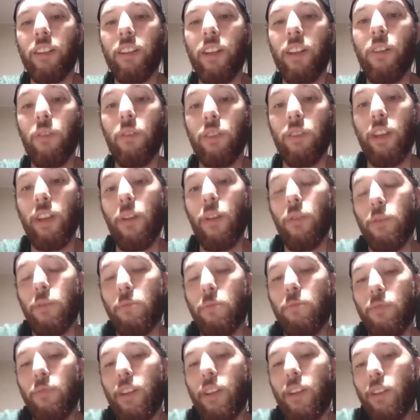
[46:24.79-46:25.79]
And
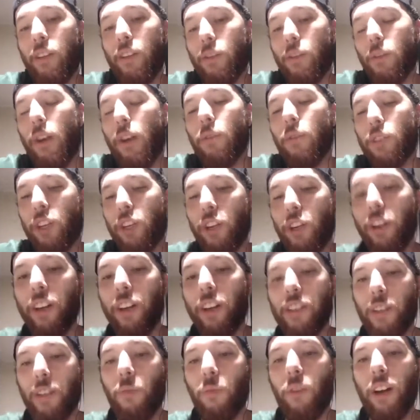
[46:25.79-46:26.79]
that's why I was
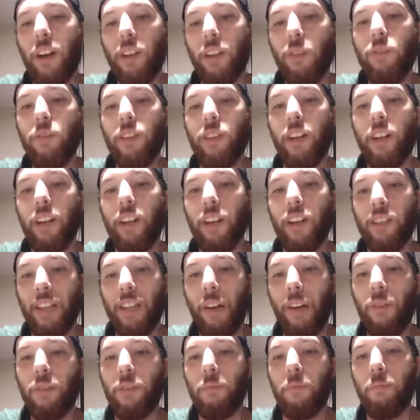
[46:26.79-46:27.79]
curious on why you did it, because
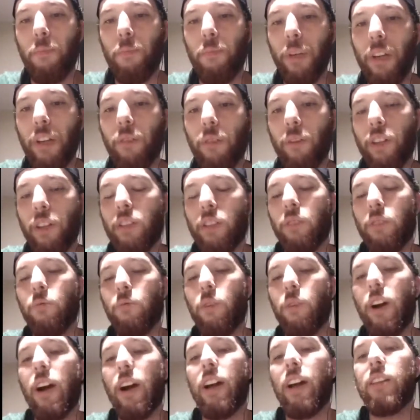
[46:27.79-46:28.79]
that was a big reason
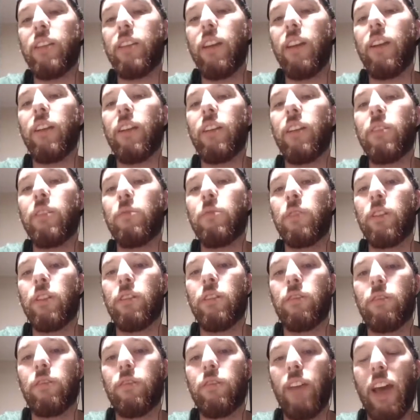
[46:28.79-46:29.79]
why I did it, is
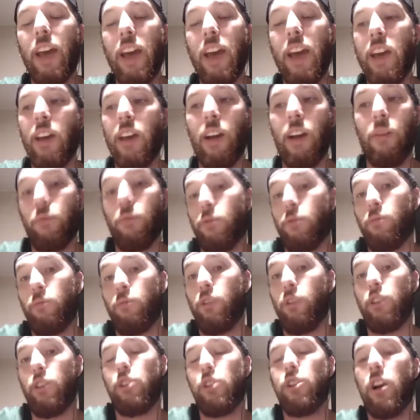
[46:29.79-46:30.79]
because A, I was
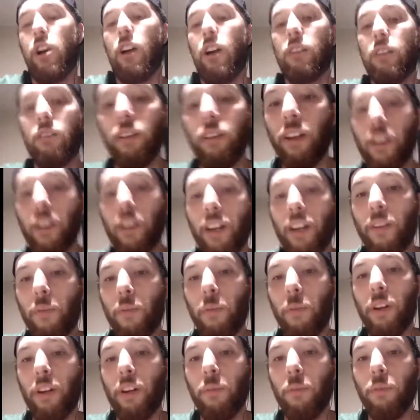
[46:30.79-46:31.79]
really shocked that it had
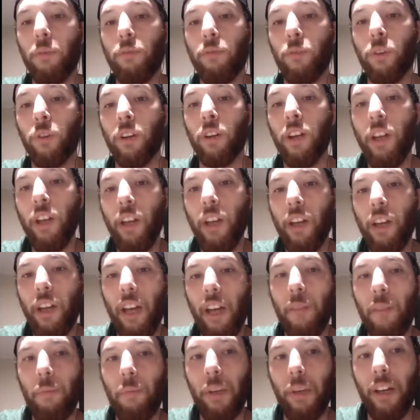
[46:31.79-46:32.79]
never been done before,
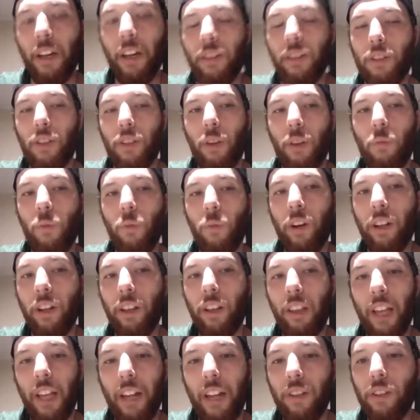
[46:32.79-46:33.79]
and B, I just thought what
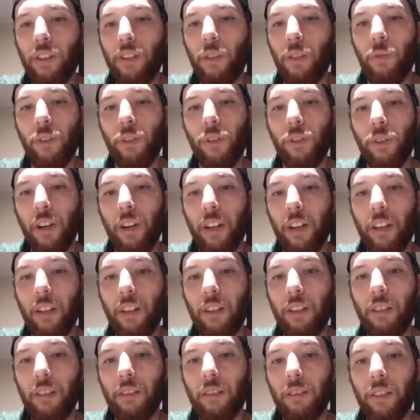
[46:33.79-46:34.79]
it lends to a drink,
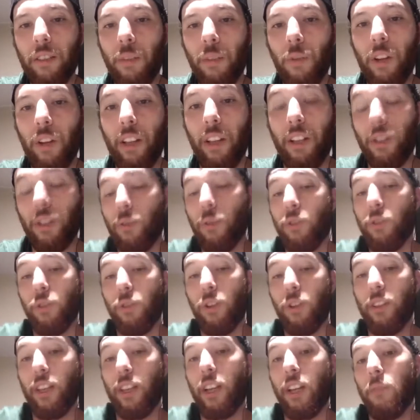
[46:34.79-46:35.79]
and what it lends to a
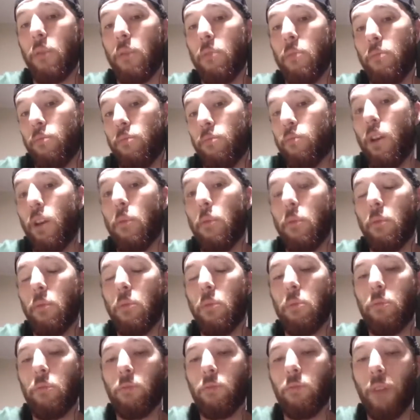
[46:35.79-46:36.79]
drink that can be
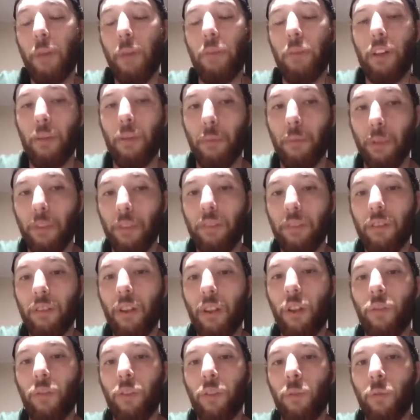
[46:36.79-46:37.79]
replicable
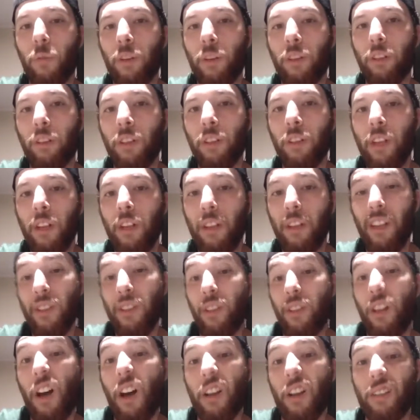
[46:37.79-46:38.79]
all over the world is
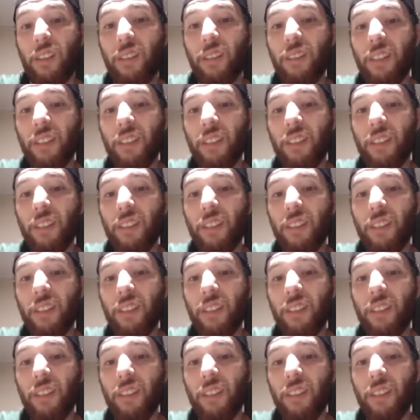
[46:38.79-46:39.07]
a lot.